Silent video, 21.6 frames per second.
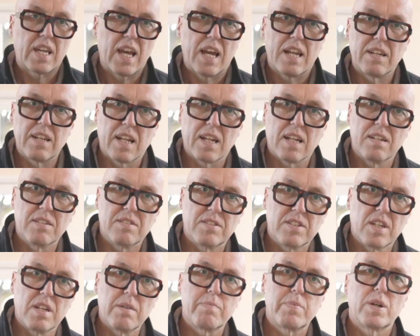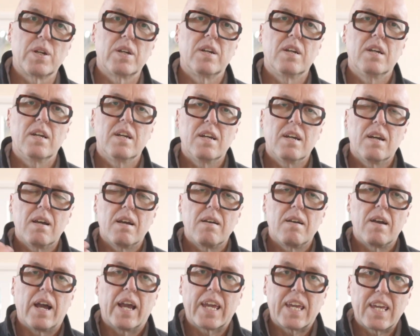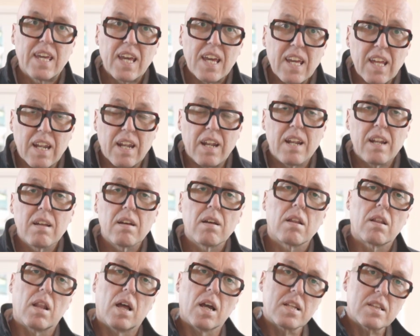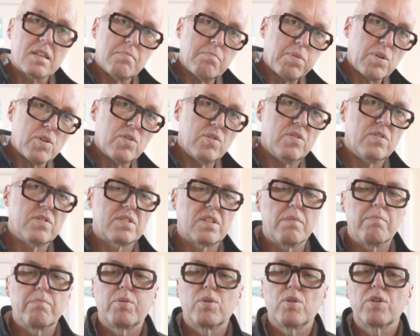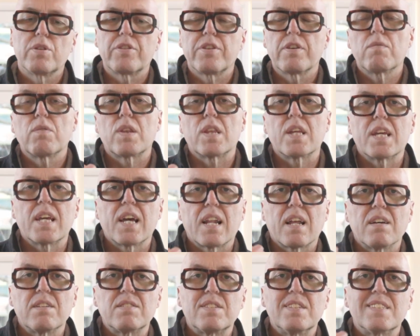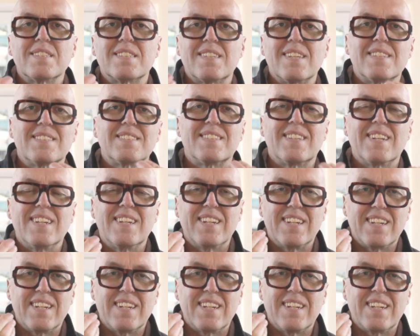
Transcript: Cad Yellow Deep. Again, like the blues, the important thing with the yellows is there's the